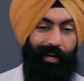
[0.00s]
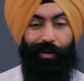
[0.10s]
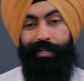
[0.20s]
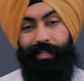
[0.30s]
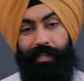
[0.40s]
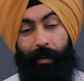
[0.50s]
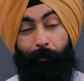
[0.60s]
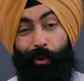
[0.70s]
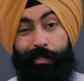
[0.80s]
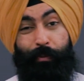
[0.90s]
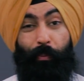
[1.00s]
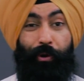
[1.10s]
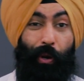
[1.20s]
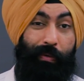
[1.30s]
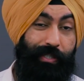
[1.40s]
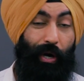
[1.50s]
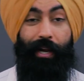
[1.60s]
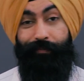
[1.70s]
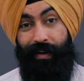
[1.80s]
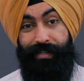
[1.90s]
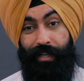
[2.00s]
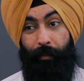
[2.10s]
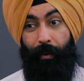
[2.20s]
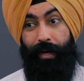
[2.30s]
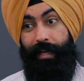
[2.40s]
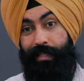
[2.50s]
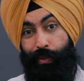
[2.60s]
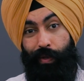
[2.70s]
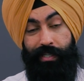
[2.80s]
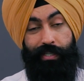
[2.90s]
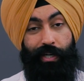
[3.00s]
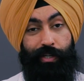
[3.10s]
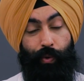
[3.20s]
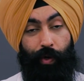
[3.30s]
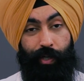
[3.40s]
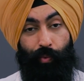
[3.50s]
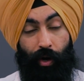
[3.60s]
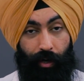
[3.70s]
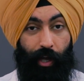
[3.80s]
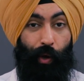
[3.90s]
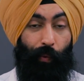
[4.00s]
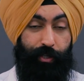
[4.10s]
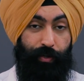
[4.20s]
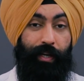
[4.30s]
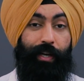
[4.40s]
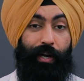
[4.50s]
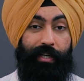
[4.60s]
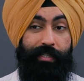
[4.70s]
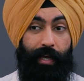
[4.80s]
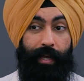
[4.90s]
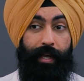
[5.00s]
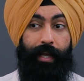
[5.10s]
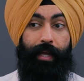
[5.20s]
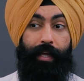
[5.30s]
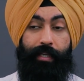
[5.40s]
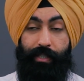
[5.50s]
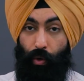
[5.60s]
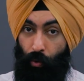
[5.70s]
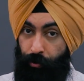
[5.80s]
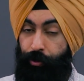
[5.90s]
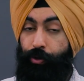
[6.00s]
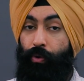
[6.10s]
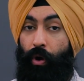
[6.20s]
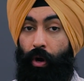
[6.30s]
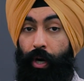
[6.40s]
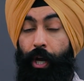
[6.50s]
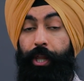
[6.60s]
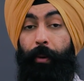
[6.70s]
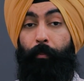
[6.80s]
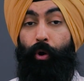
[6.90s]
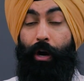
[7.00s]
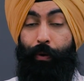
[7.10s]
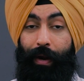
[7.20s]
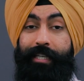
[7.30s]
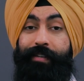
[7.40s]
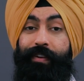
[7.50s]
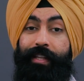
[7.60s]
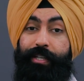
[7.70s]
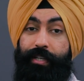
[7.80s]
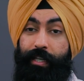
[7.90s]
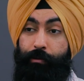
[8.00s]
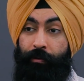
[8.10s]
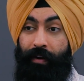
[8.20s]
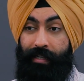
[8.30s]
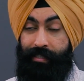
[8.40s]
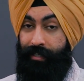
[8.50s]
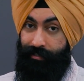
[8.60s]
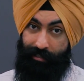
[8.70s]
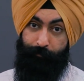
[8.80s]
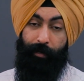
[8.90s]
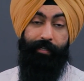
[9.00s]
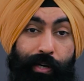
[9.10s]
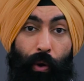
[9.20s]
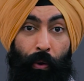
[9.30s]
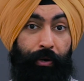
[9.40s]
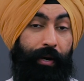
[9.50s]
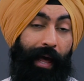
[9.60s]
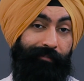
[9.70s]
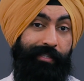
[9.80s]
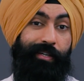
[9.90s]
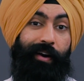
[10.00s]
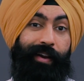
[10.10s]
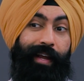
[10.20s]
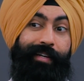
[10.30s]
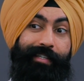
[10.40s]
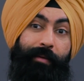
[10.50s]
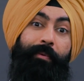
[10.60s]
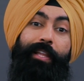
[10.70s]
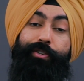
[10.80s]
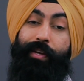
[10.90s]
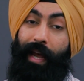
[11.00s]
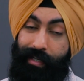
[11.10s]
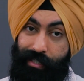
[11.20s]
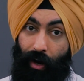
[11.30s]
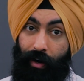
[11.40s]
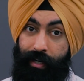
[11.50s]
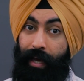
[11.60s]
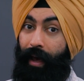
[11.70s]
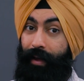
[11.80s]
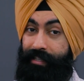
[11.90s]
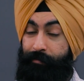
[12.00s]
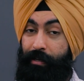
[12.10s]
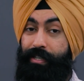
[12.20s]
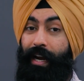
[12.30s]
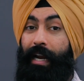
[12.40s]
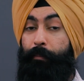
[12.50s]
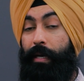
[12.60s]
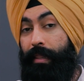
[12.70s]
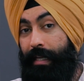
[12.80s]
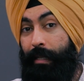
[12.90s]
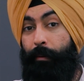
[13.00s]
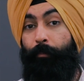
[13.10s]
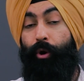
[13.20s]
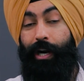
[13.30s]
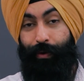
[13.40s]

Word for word: Now here's the thing. Most people don't start investing their money as soon as they turn 21. What you need to understand is the older you are, the more aggressively that you need to invest. Just because you're older and have a start area doesn't mean that you can't start. It just means you got to be a little bit more